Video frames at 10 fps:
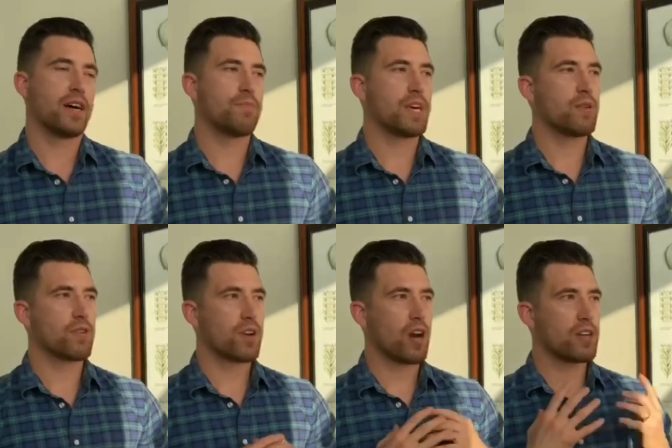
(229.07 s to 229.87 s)
in
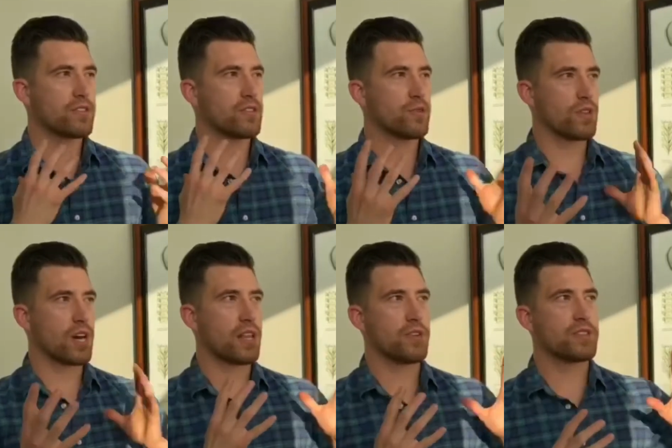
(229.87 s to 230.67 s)
regards to a
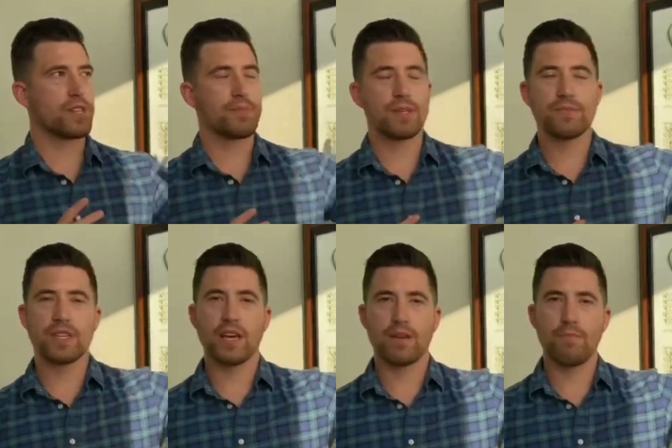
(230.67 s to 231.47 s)
lot of those symptoms
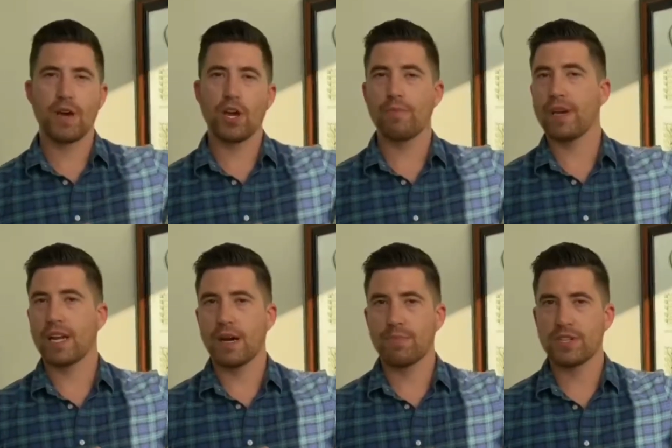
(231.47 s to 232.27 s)
that may or may
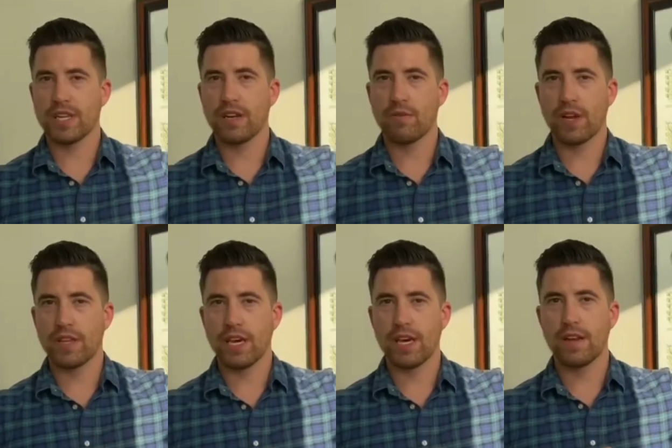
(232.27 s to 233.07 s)
not present around
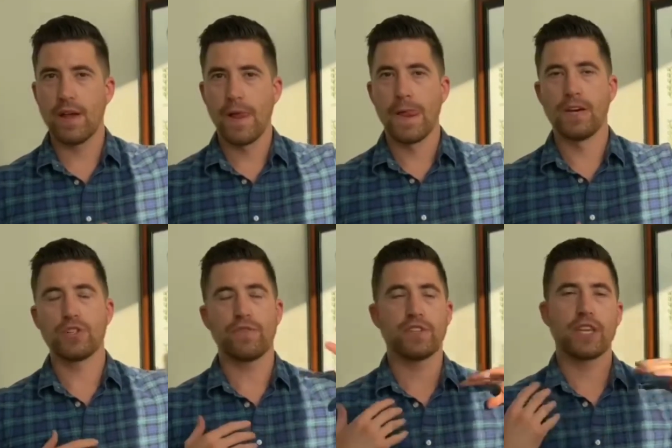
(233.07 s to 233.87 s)
the head. So
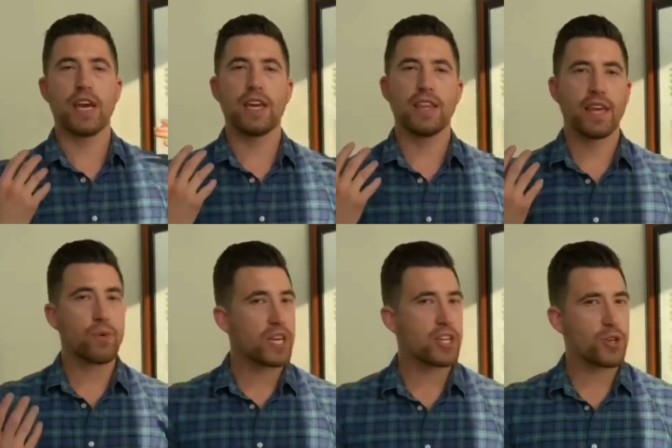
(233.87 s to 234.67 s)
if there's anything
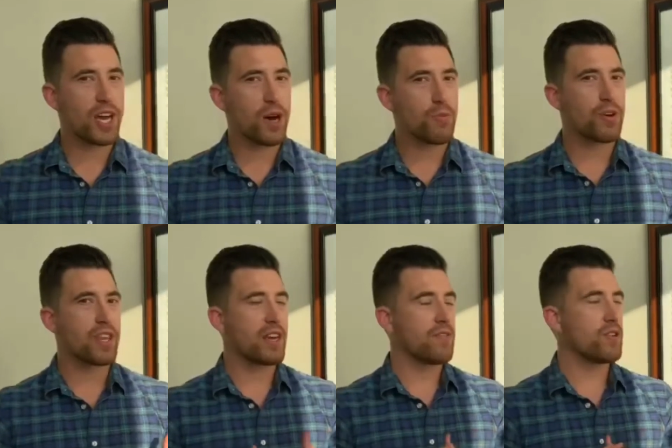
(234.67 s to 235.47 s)
we can do to help with
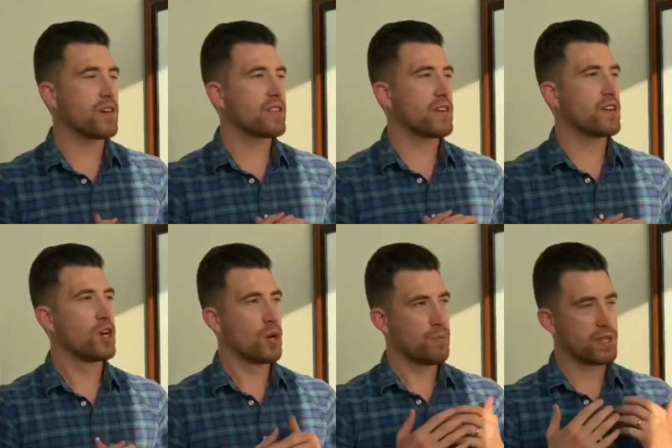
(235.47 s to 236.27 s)
any of you out there,
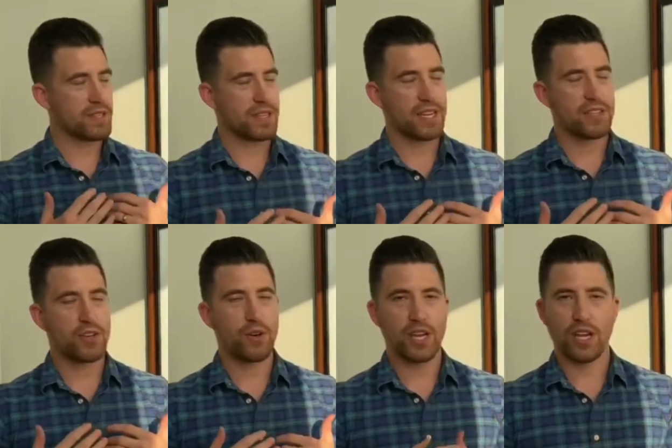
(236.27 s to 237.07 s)
please let us
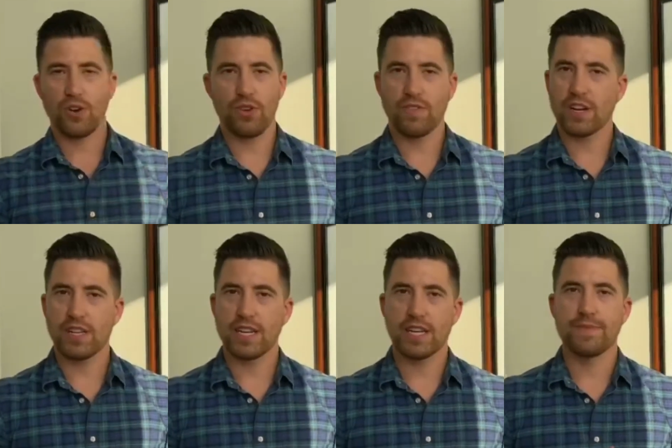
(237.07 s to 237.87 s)
know and get a hold of our
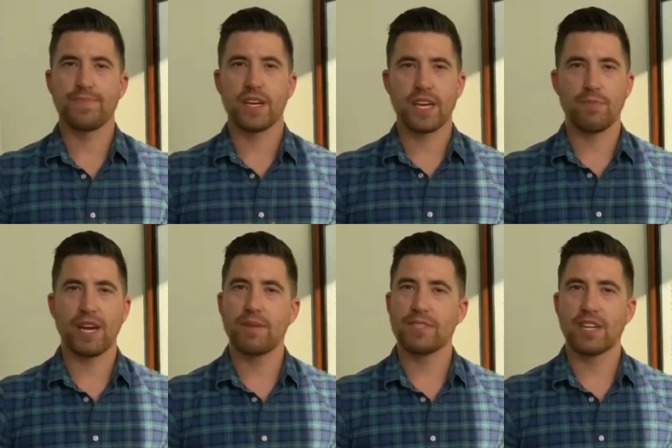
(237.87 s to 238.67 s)
clinic. Again, my
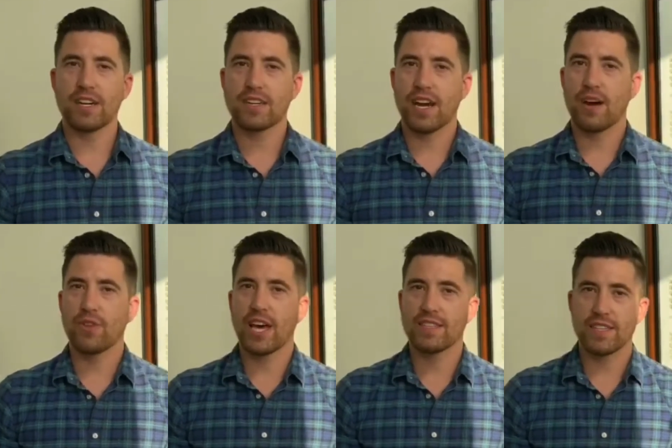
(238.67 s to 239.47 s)
name is Dr. Kyle with
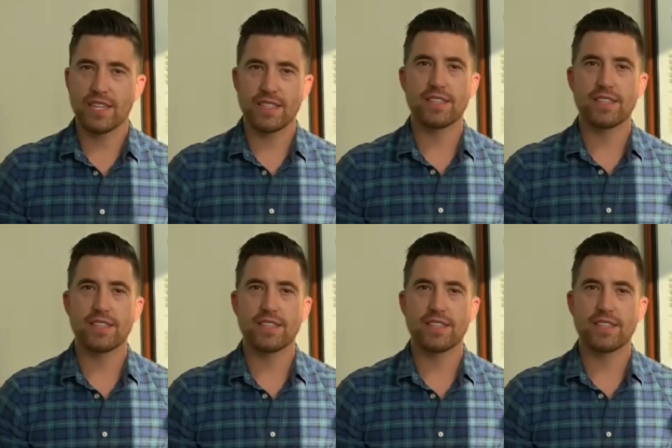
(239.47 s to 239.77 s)
Ice Clinics.